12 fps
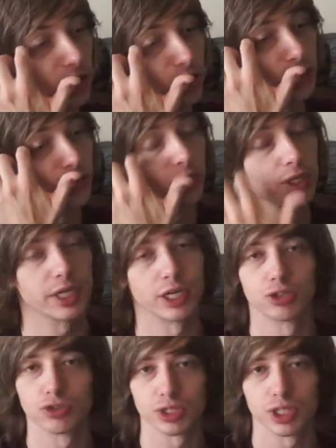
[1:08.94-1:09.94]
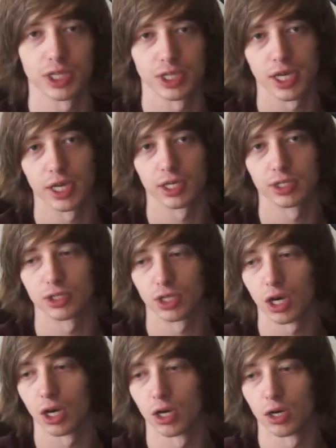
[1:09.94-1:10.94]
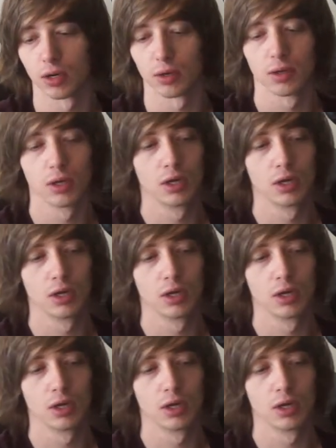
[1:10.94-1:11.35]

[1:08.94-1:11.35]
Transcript: are some really interesting things uh,